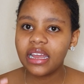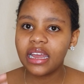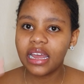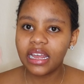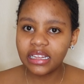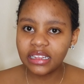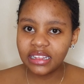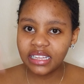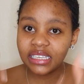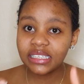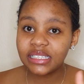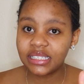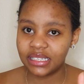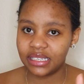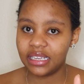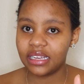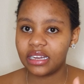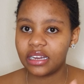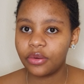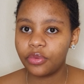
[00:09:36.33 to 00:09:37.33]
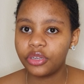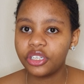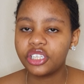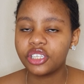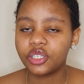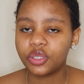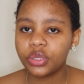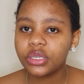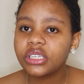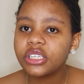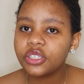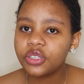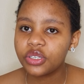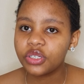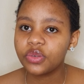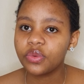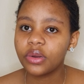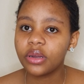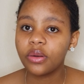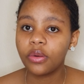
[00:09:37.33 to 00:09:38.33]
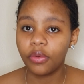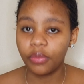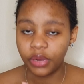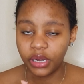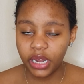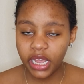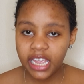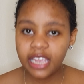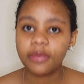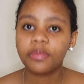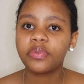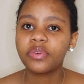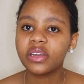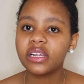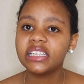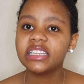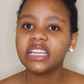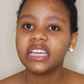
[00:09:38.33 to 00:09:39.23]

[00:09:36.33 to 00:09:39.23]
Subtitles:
this year, which is 2021, on April,